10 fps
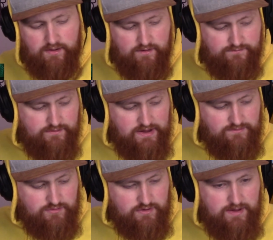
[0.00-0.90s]
my
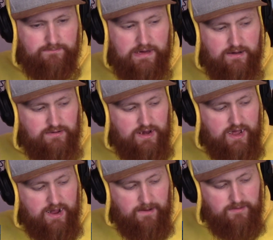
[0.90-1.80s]
favorite
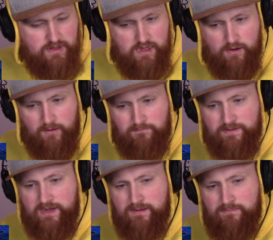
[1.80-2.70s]
pony, little
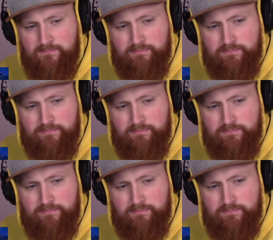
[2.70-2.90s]
Pip.